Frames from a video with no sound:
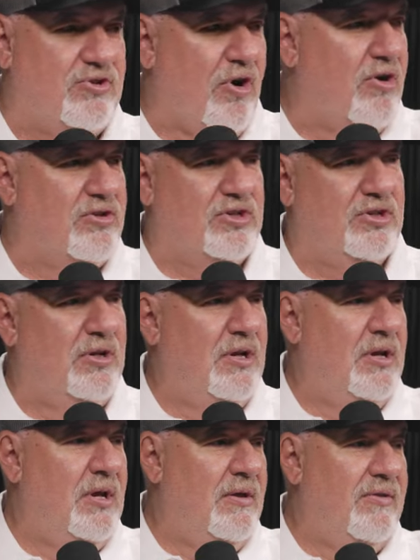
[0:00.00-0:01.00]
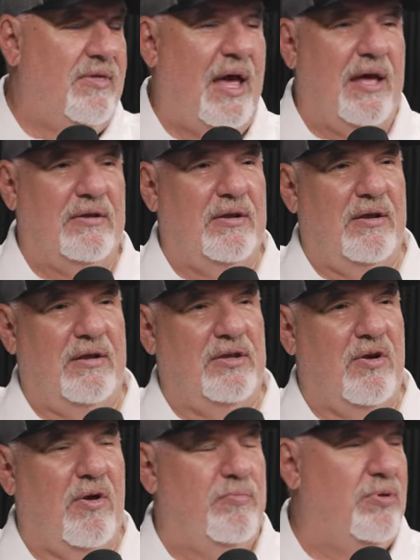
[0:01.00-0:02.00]
search that
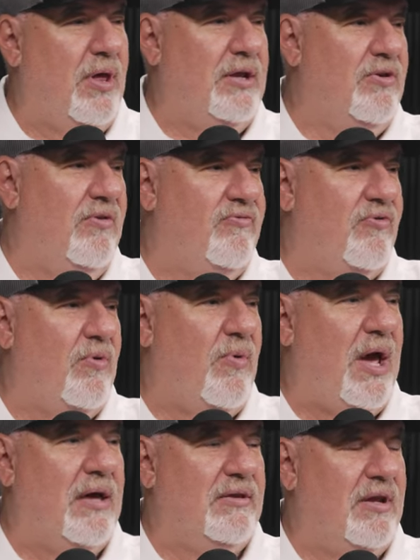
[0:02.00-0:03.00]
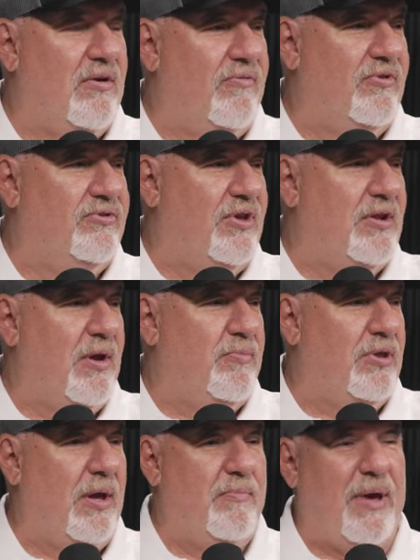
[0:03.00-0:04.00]
you know I play good for a while and then all of a sudden I
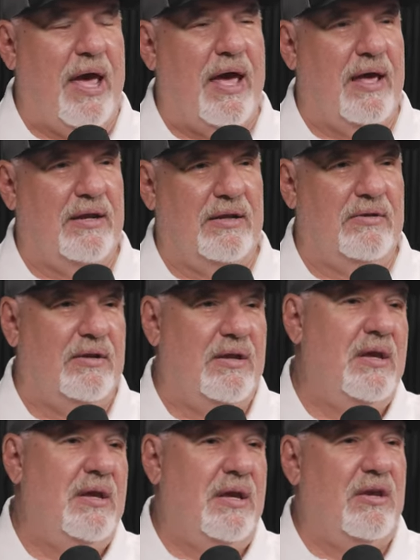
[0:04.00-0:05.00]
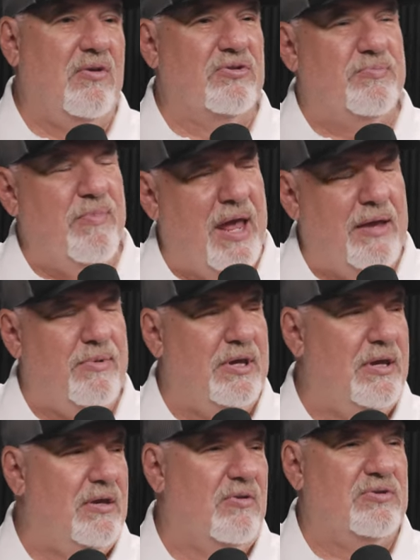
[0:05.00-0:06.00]
play bad. And he goes,
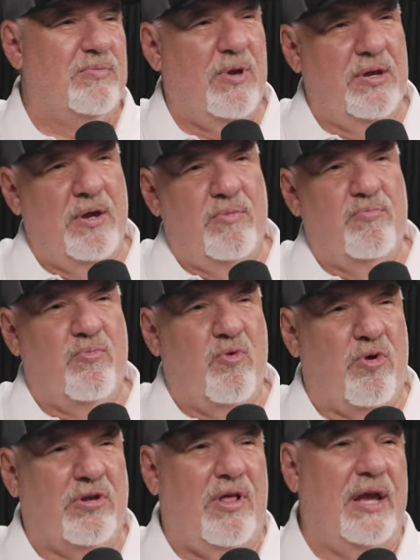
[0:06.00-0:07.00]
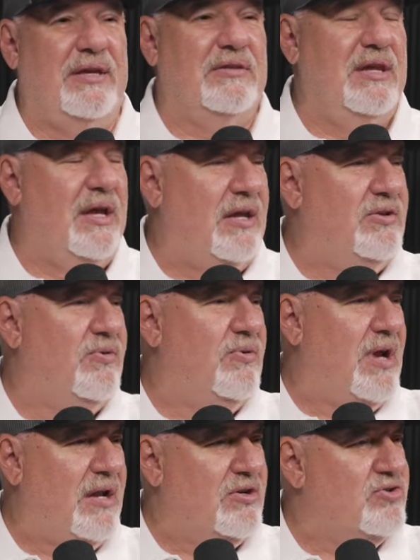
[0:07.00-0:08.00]
maybe he goes, more likely I
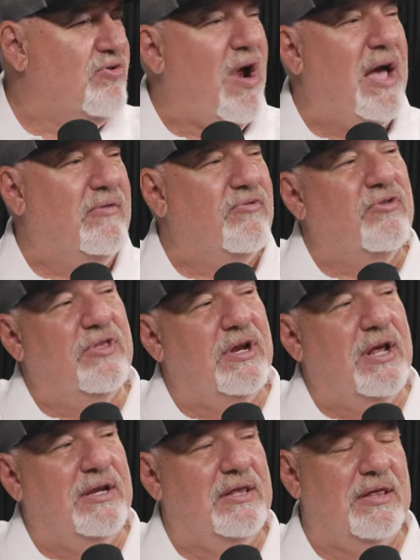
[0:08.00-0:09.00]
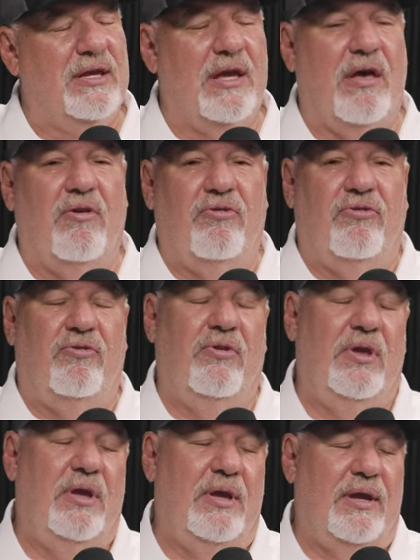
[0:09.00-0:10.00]
do it on a driver than anything else.
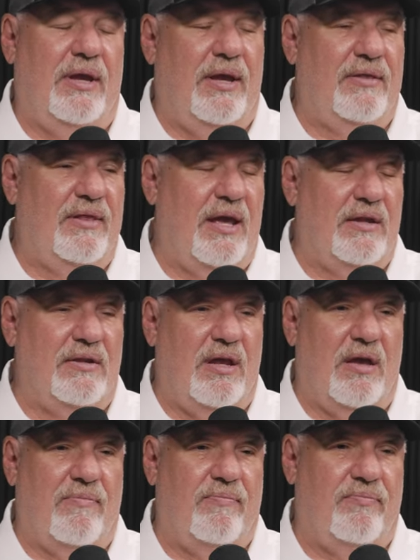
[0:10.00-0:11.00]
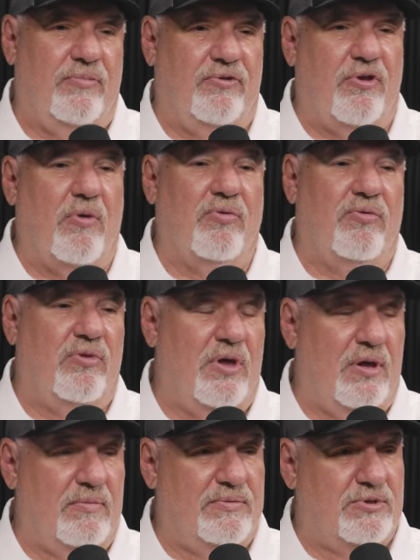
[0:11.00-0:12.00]
And then um, so
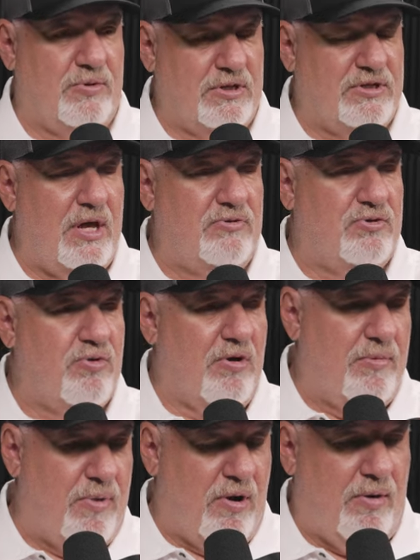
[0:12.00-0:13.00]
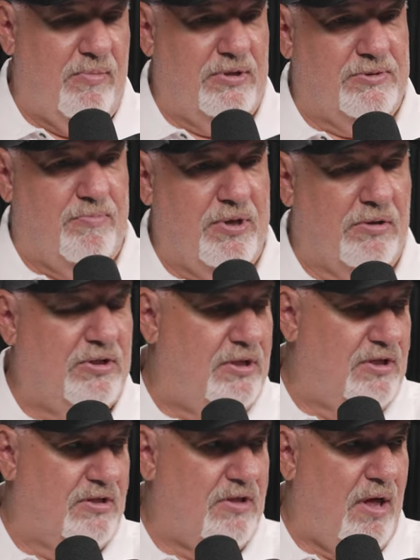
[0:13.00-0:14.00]
the Srixon Tour department's
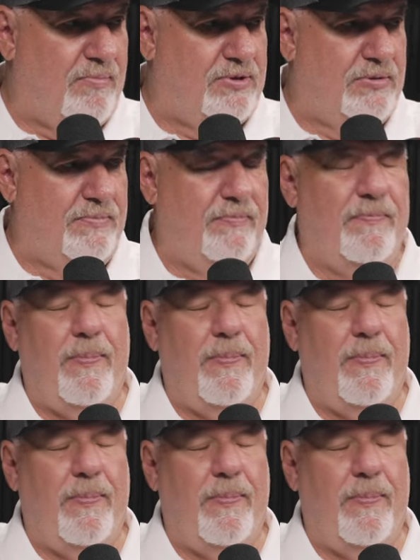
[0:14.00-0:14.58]
building the clubs